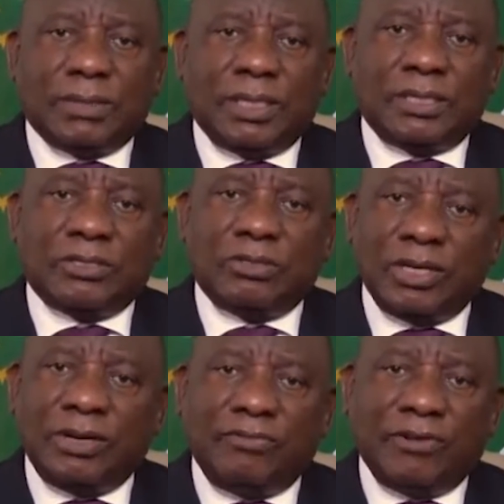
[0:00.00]
It is
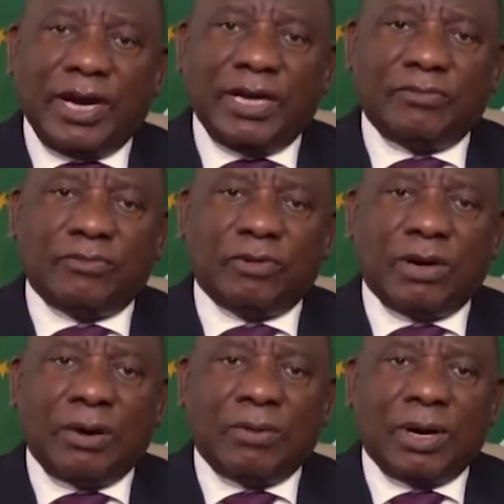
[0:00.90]
not a fight
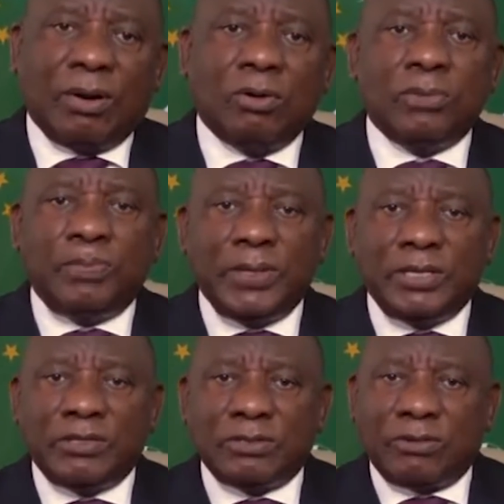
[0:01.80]
for our own
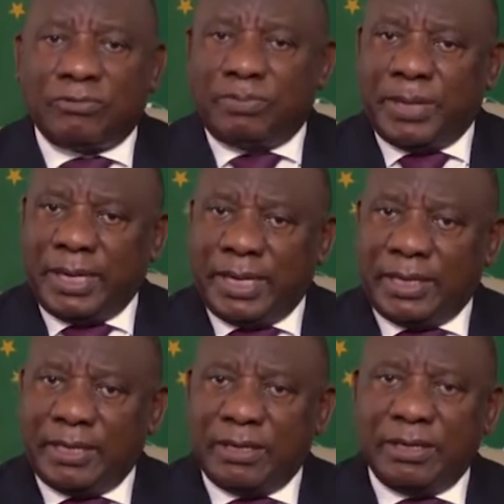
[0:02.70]
piece of
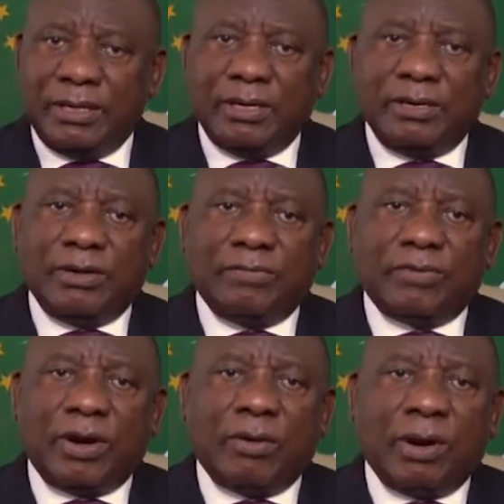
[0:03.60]
bread,
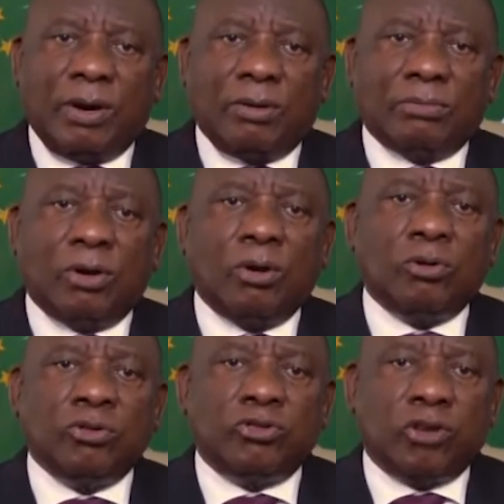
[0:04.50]
for our
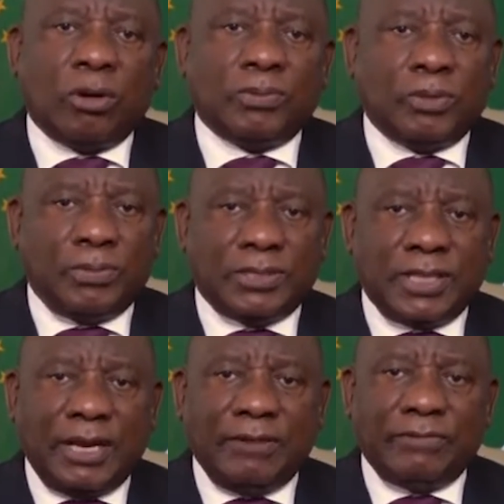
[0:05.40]
own job to be
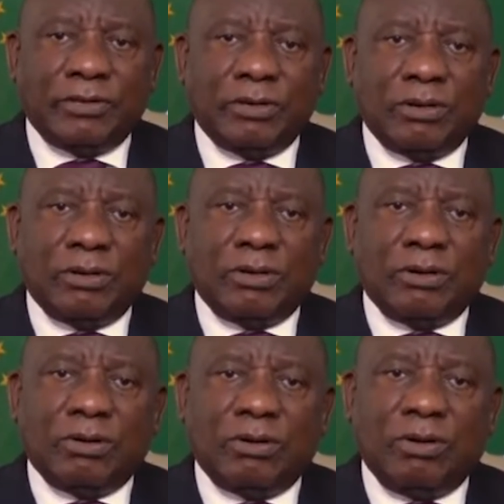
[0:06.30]
saved,
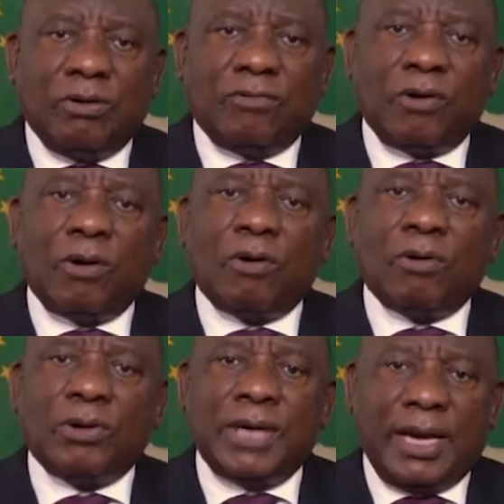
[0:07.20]
or for our
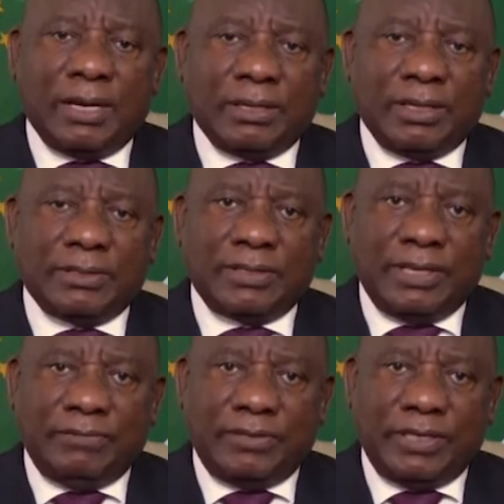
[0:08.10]
own health and
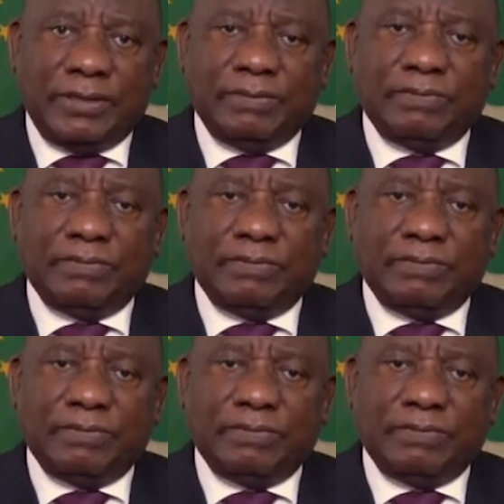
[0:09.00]
safety.